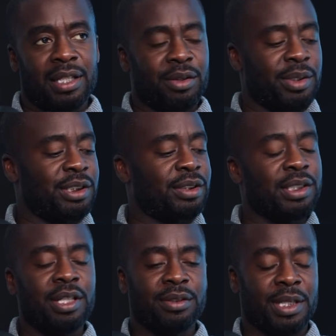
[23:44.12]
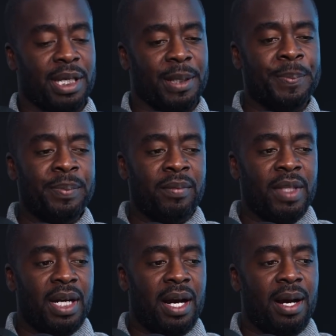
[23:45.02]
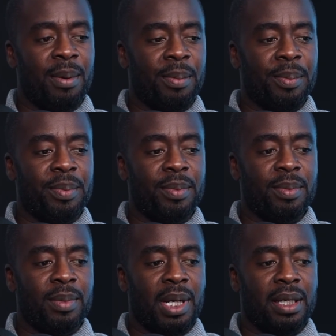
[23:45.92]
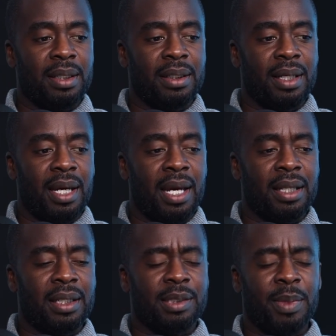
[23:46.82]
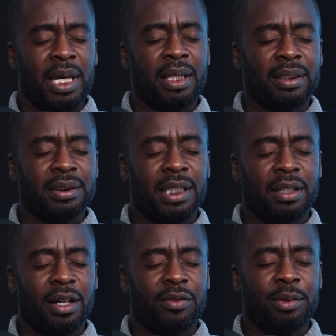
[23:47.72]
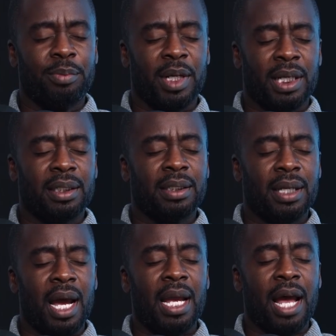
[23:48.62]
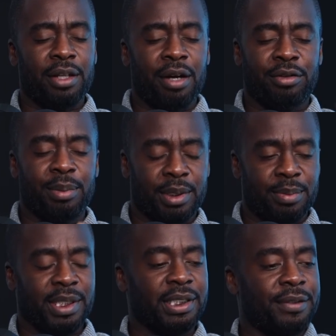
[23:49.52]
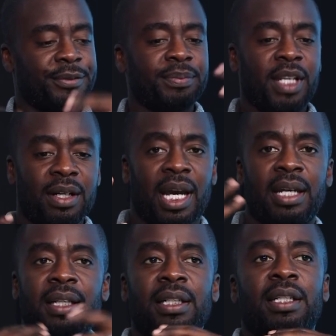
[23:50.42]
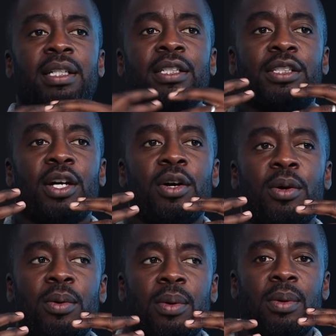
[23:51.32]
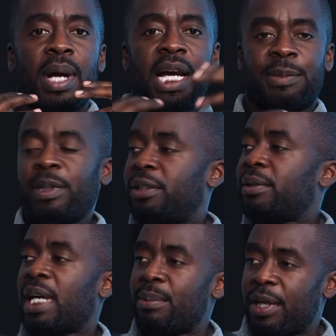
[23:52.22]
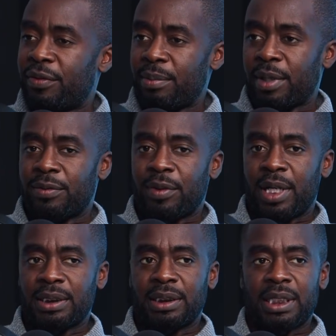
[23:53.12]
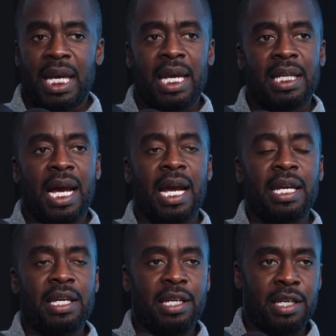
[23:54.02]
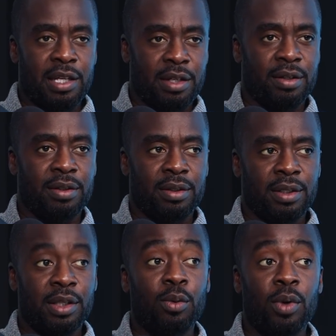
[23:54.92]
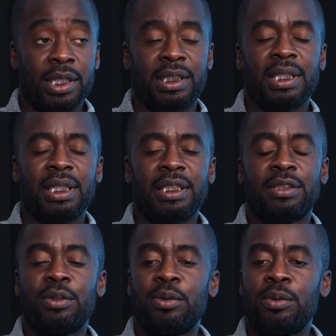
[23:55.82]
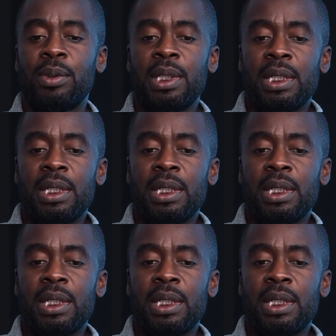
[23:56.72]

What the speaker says: the other issues. Because here's the thing, and this may sound awful, but I'll attribute it to myself. Okay, so I speak to a lot of my female friends, and I hear the ones at least who